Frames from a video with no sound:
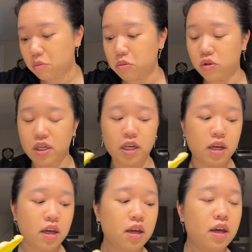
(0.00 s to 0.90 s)
music
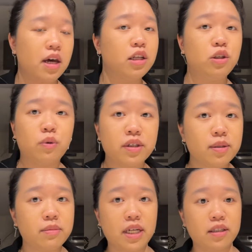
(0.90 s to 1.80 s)
and doing
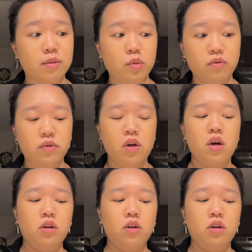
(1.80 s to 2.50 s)
some dance moves.